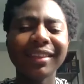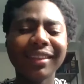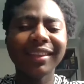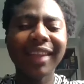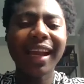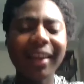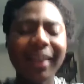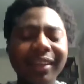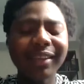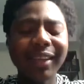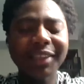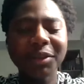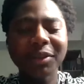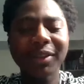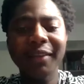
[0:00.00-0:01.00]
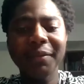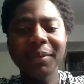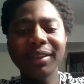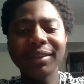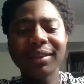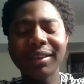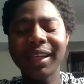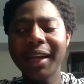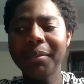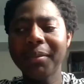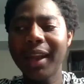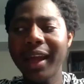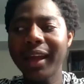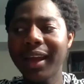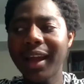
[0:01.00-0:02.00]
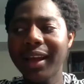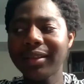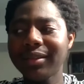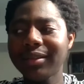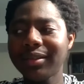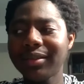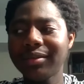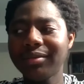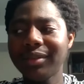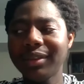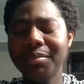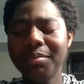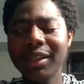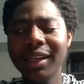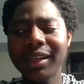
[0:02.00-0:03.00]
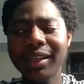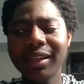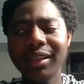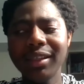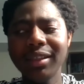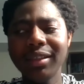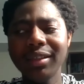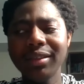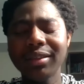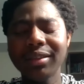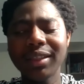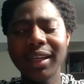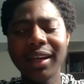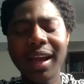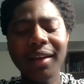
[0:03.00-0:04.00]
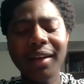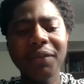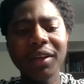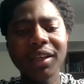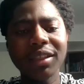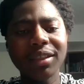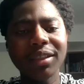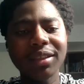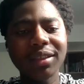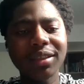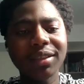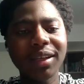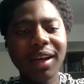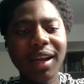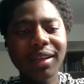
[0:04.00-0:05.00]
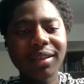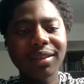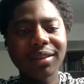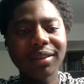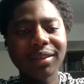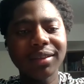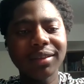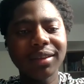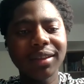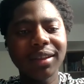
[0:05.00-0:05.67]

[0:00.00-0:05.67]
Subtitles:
it's sack letter should have been typed like as immediately Ten Hag finished the season last season.